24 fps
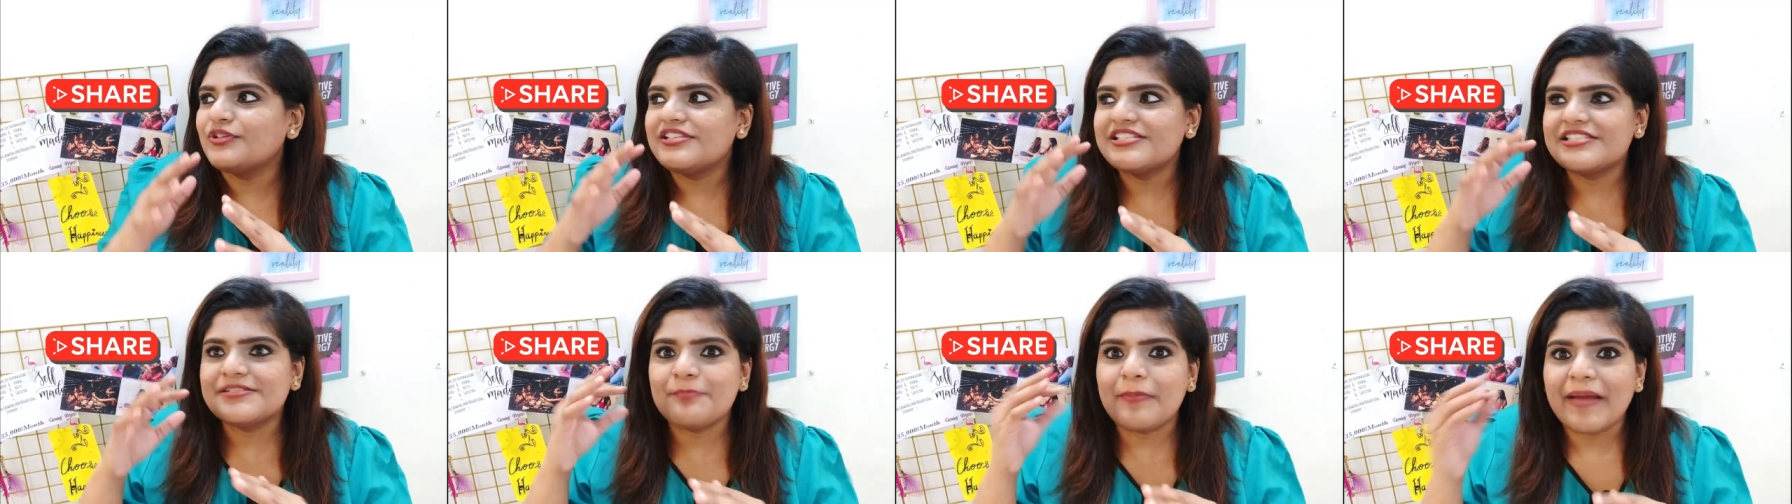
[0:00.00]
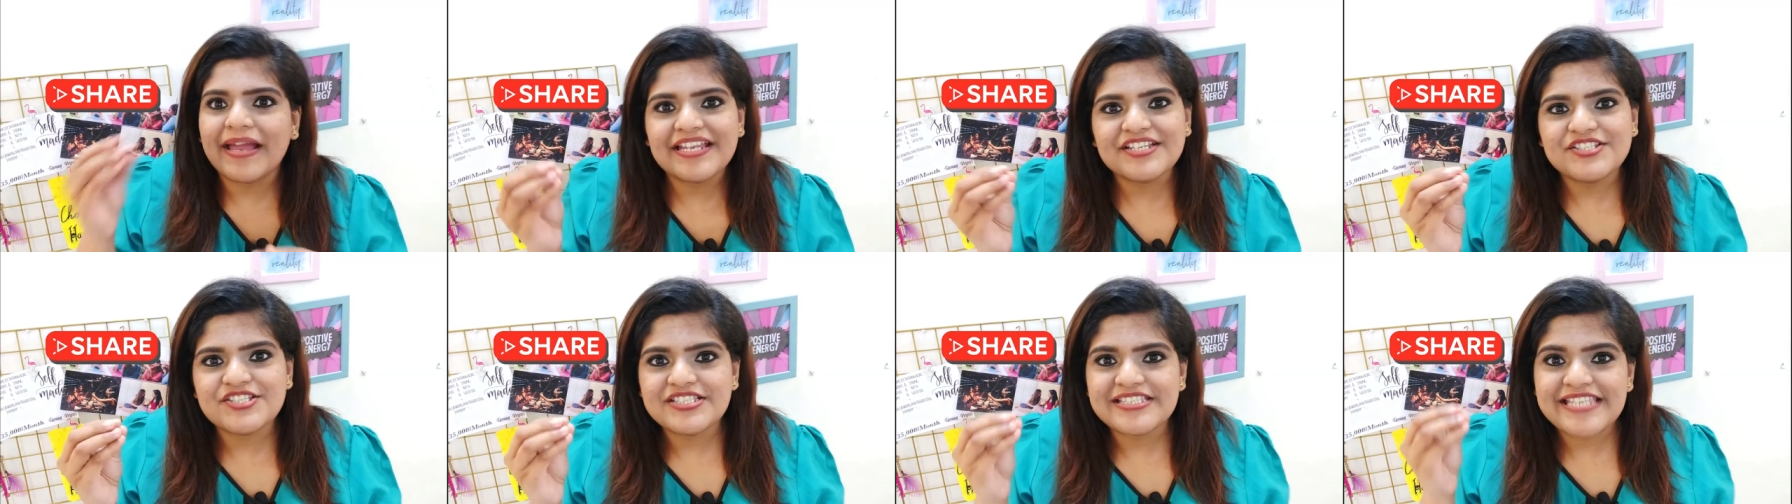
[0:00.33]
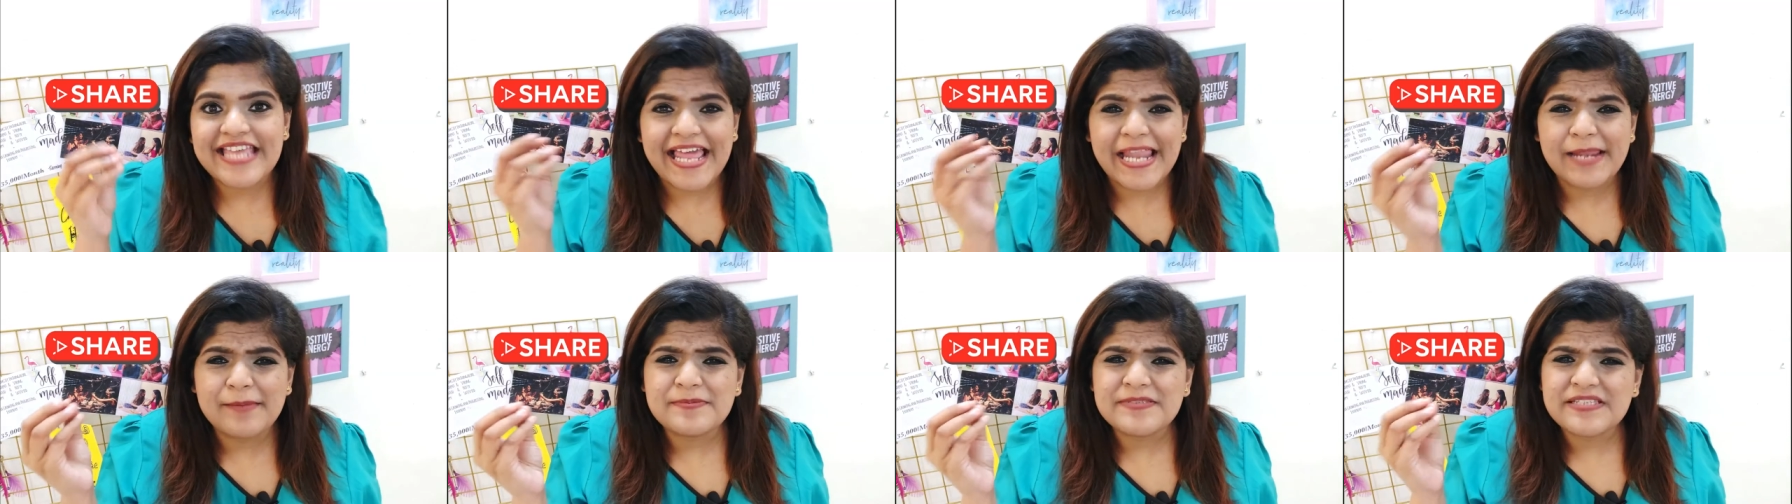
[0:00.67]
So this might
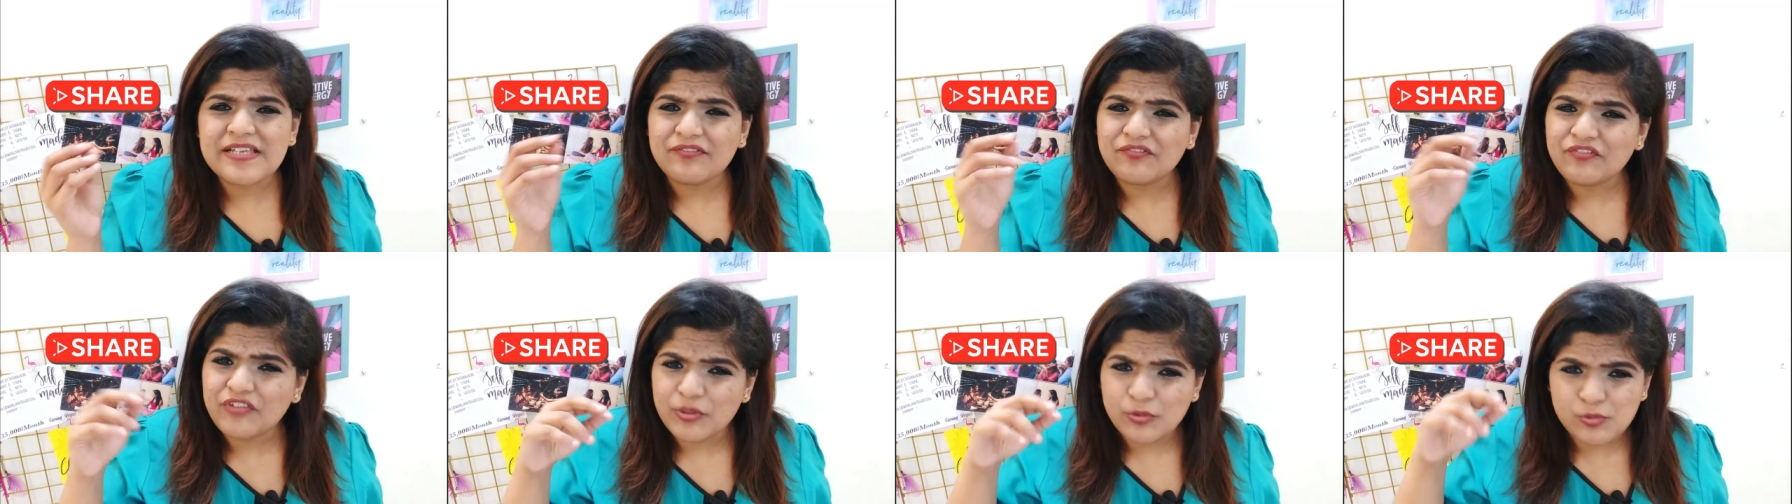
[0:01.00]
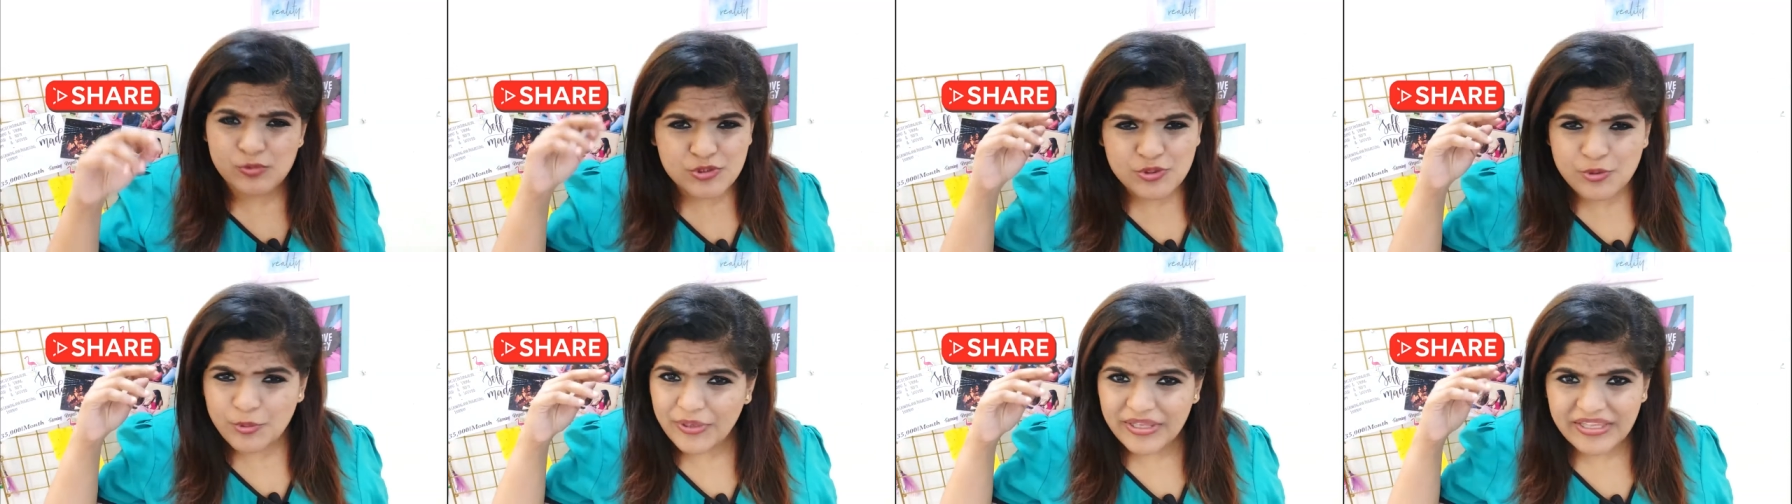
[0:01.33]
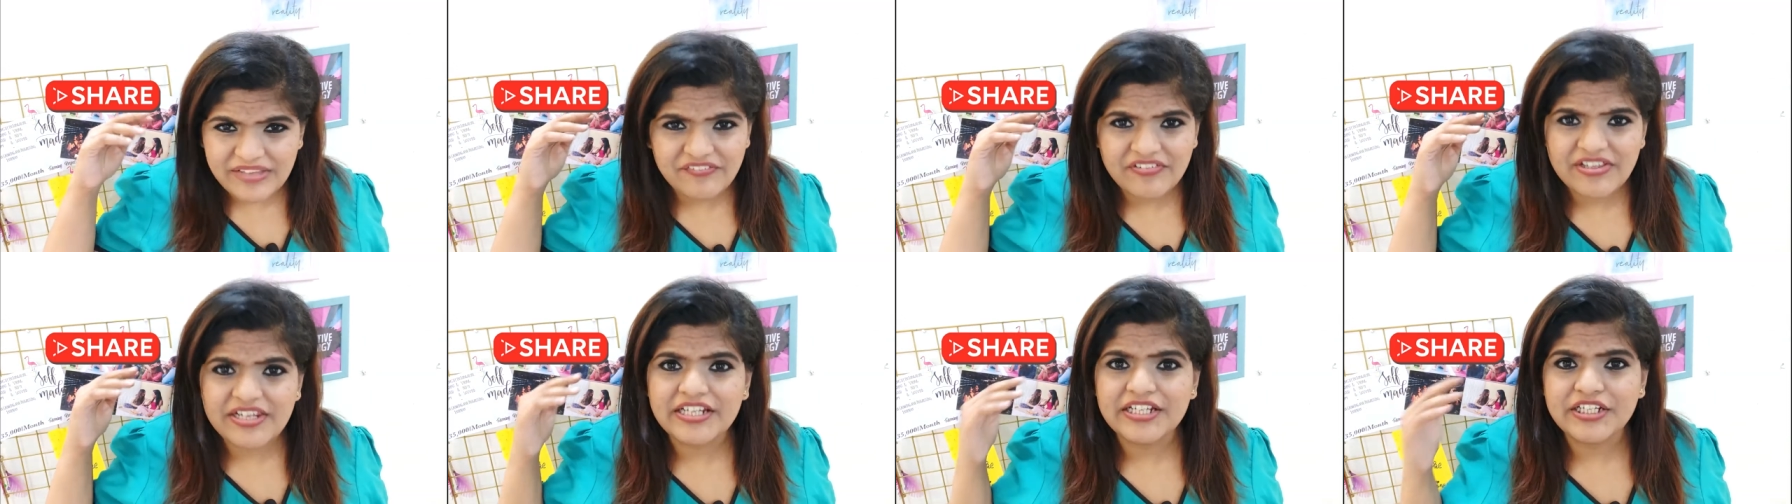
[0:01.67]
just help someone who's going
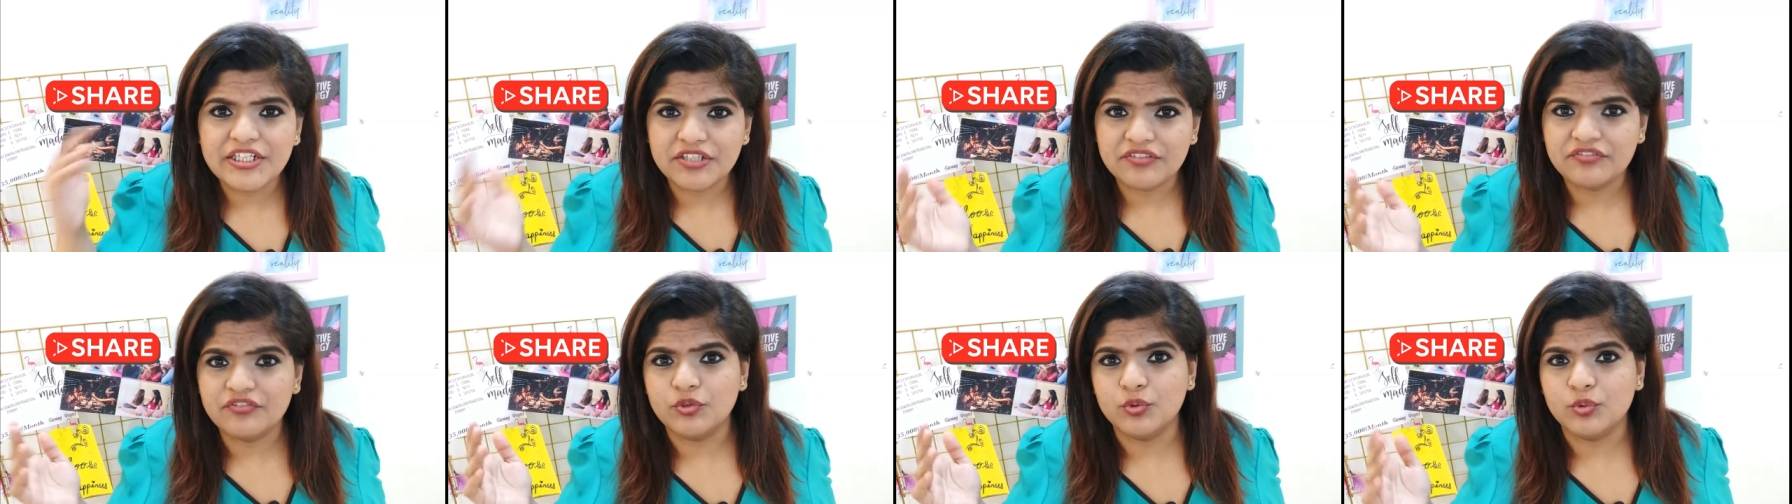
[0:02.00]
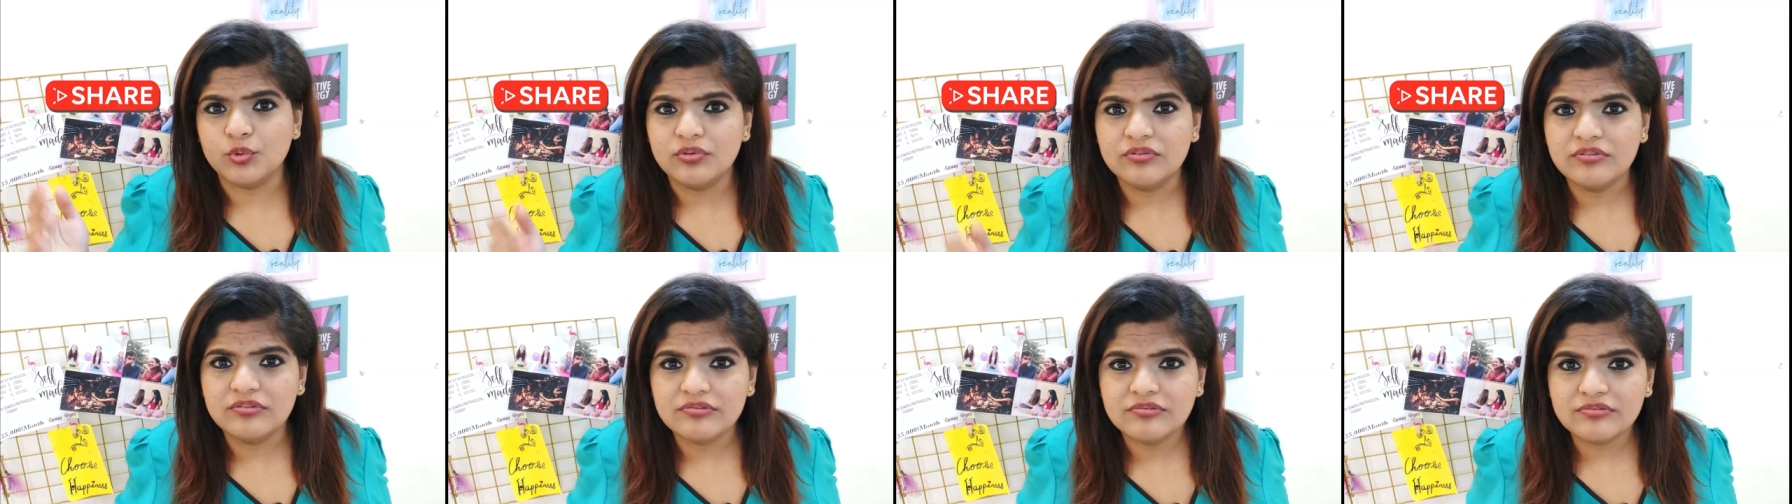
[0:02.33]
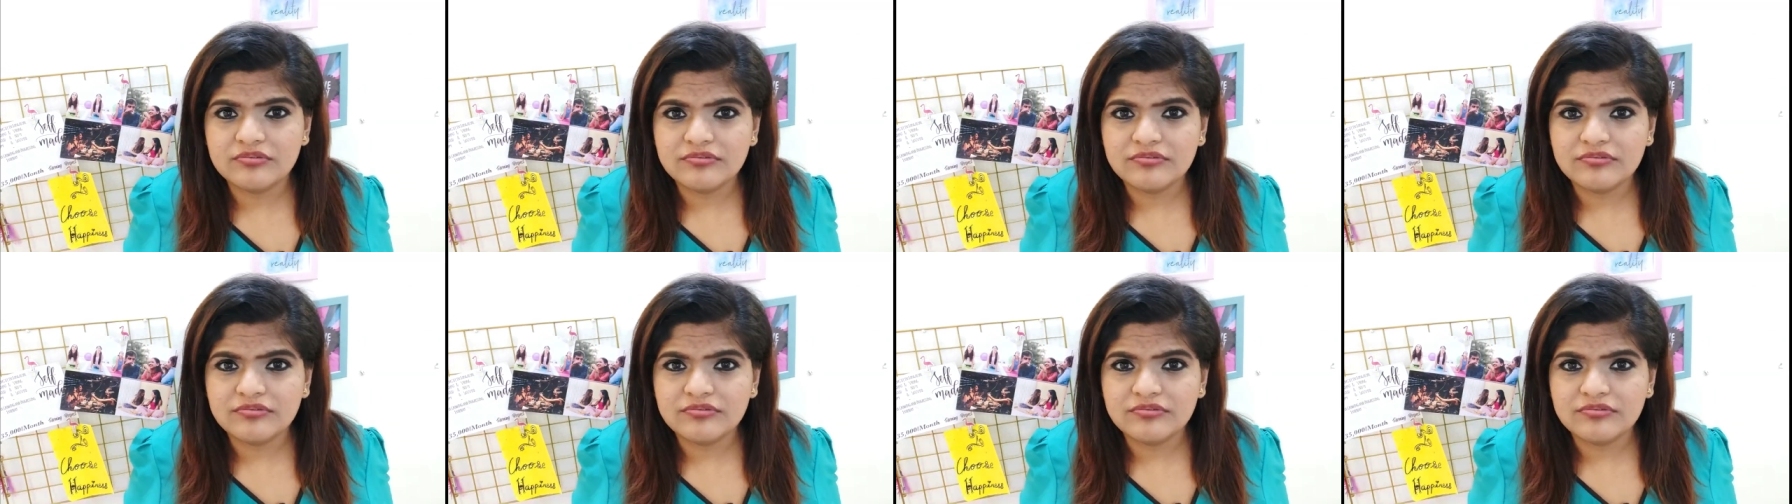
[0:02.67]
to give an interview.